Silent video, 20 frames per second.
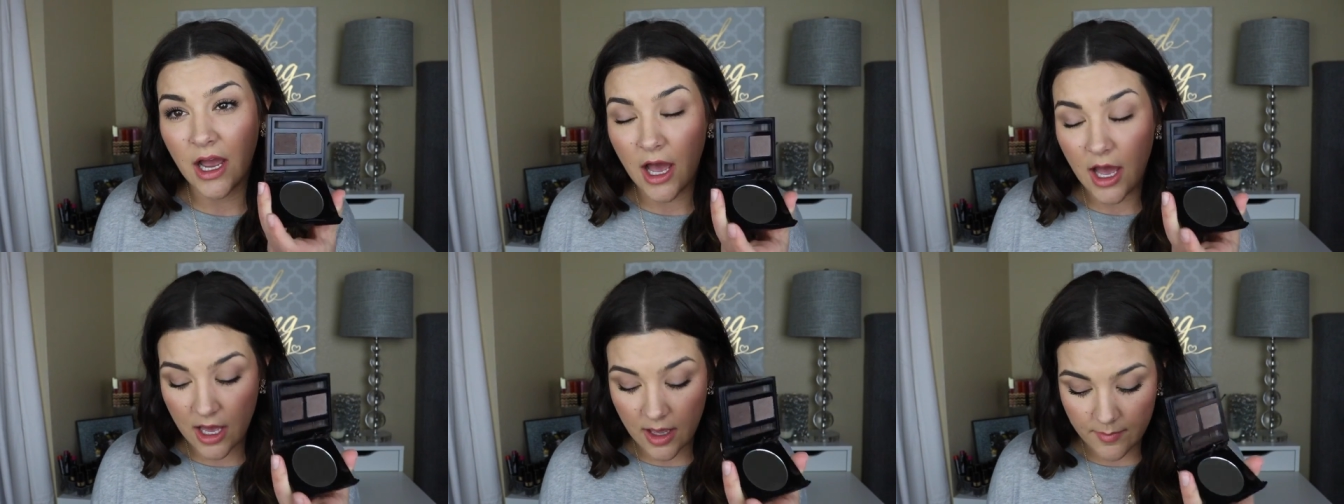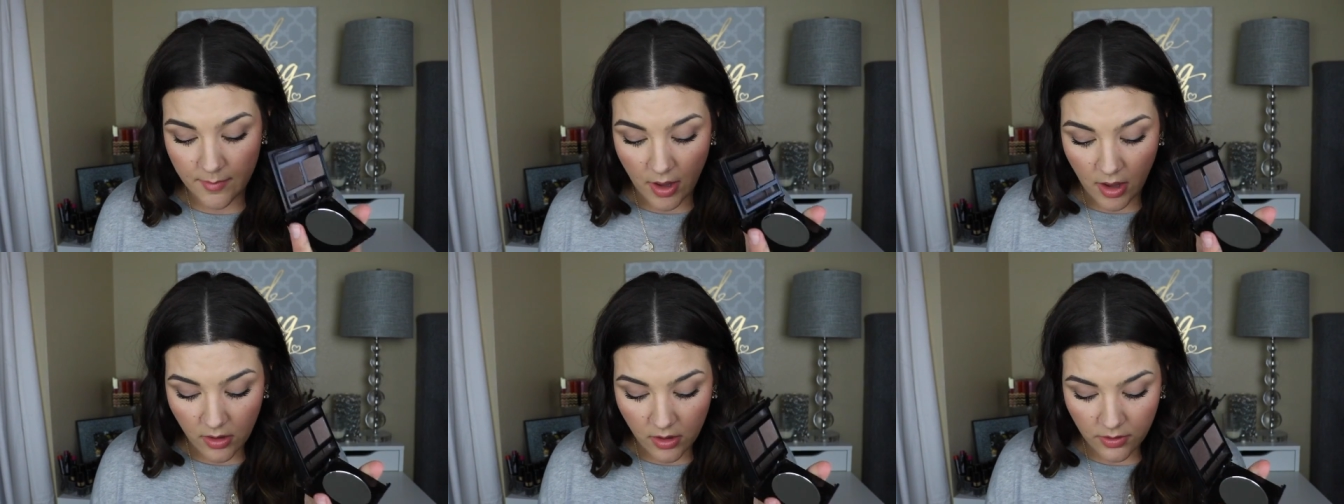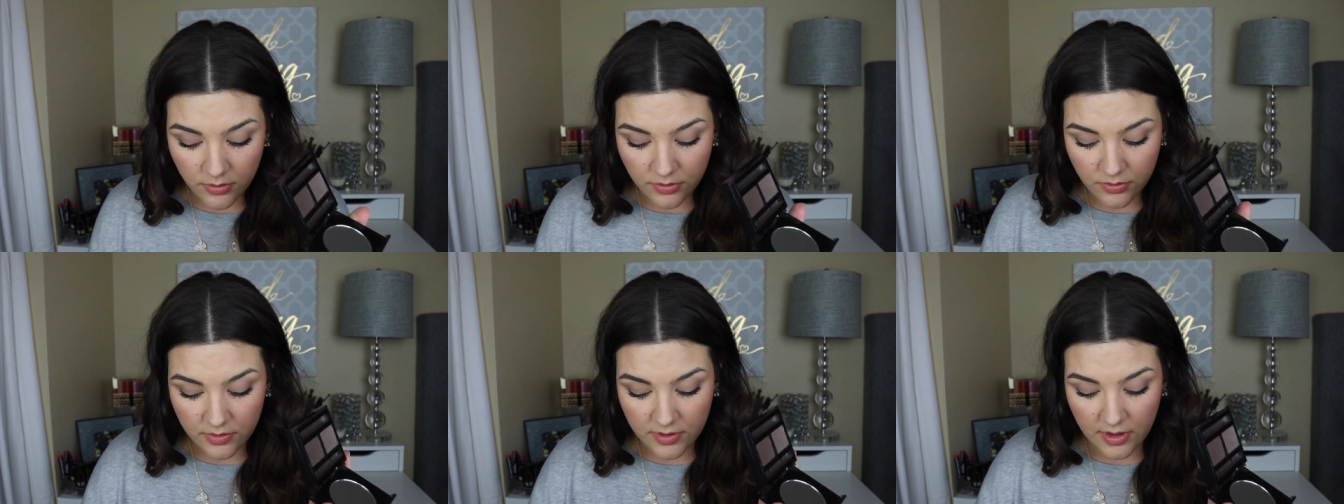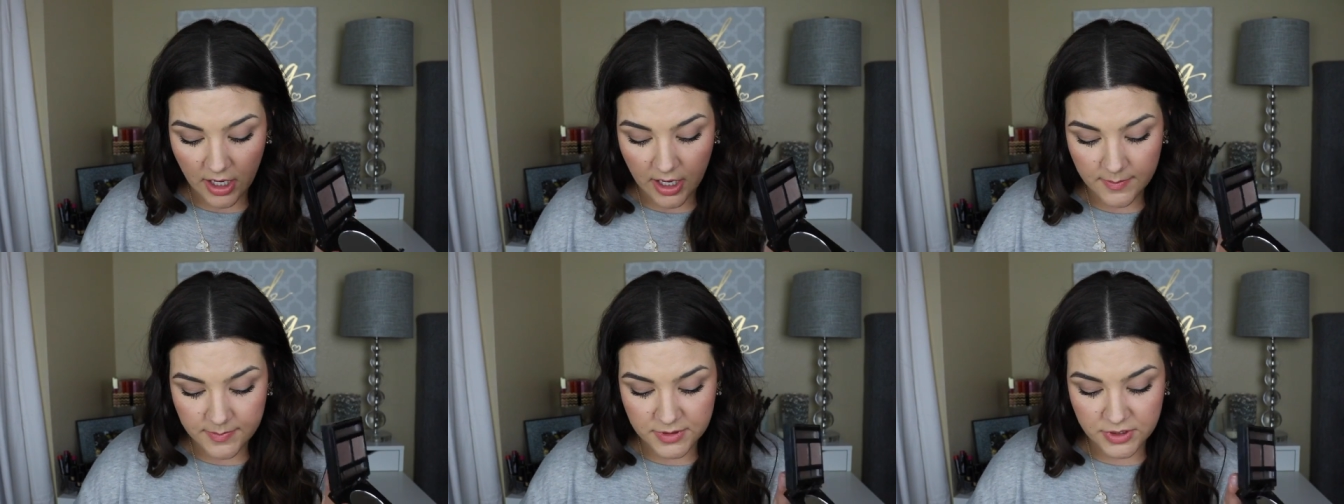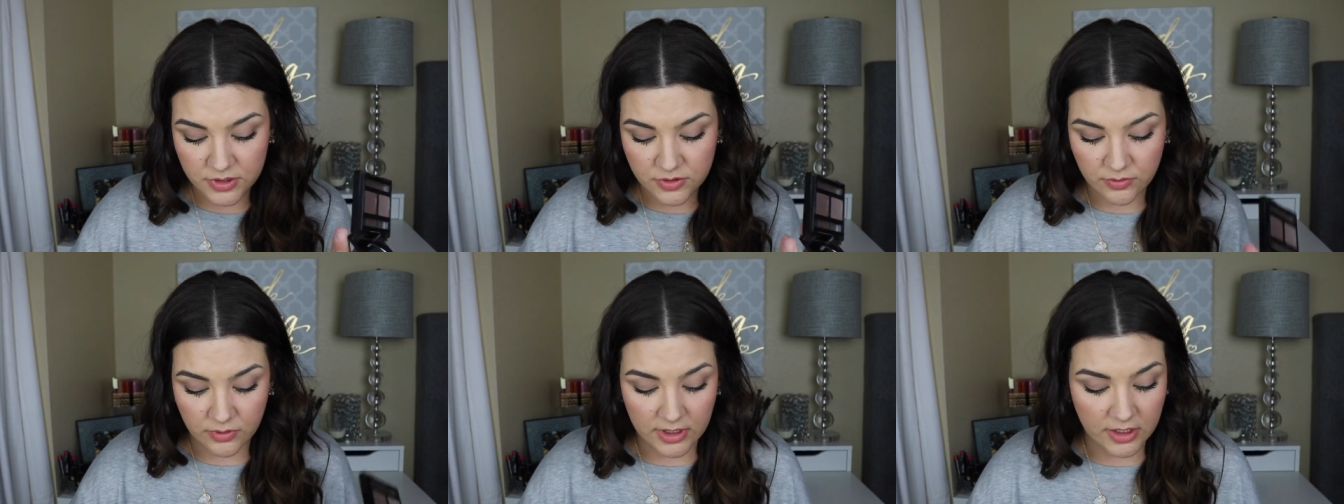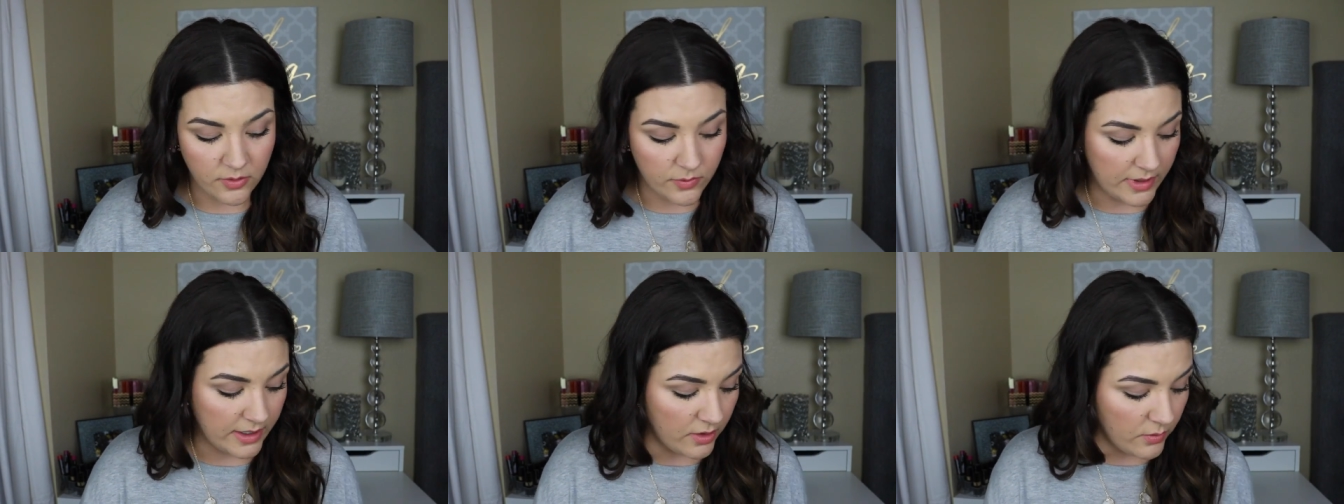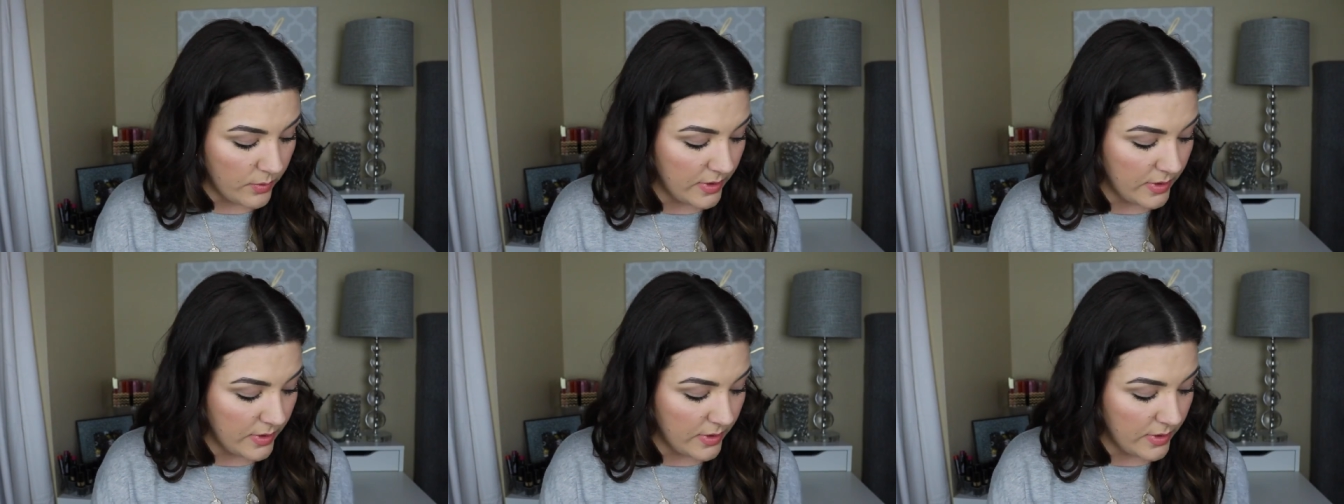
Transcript: I'll go through the options really quick.